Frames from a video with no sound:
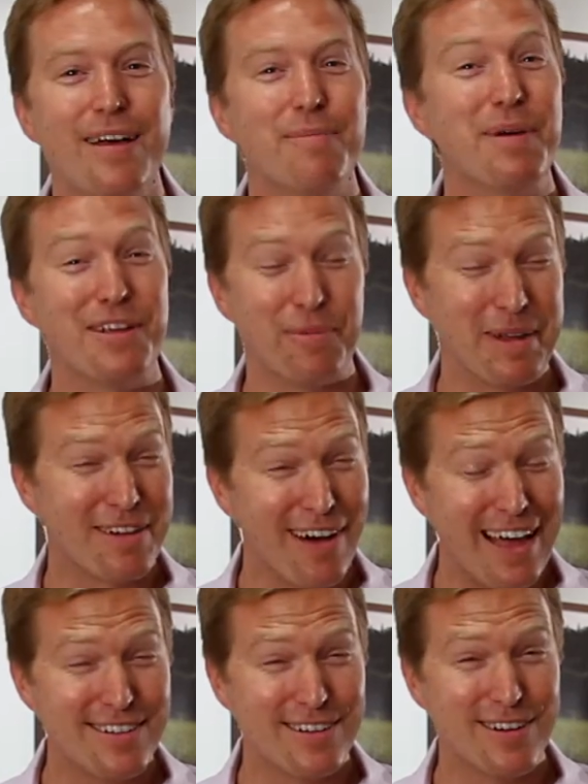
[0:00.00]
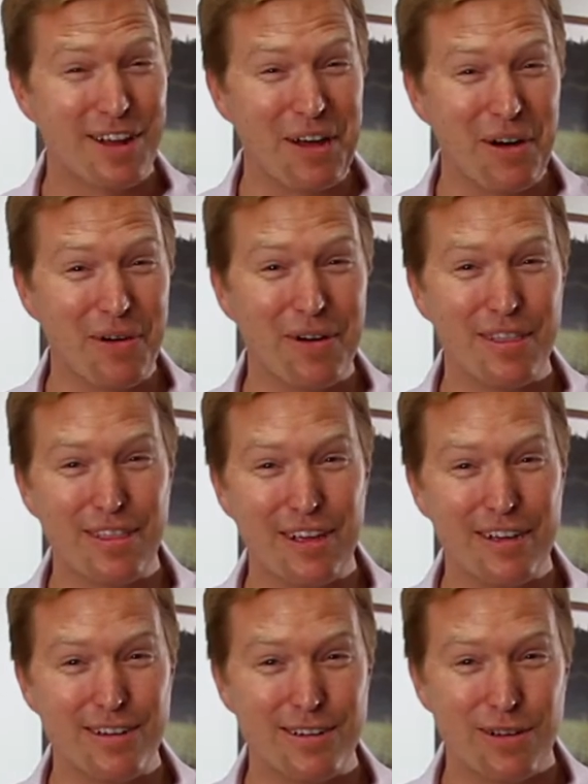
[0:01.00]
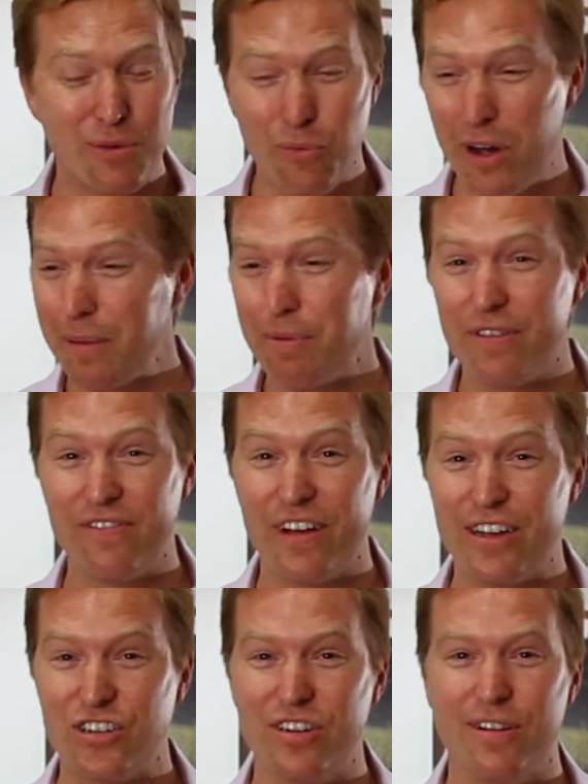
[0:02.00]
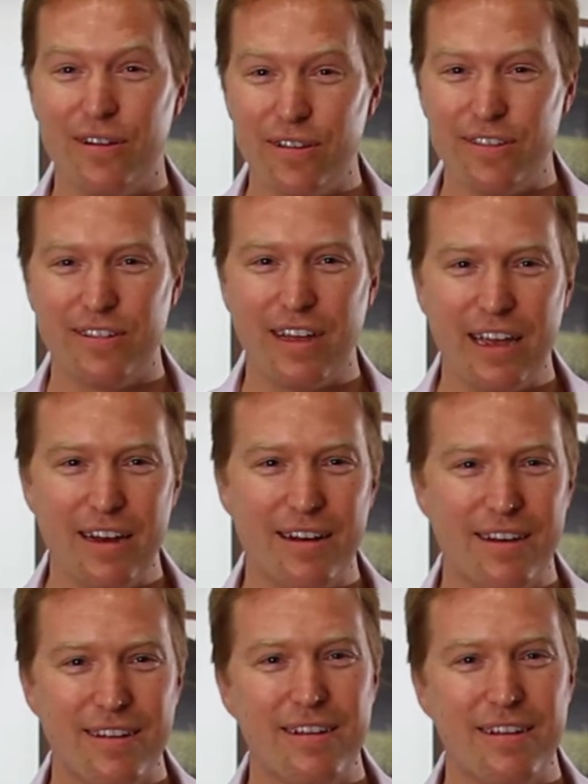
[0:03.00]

But you'll be glad to know that wine professionals and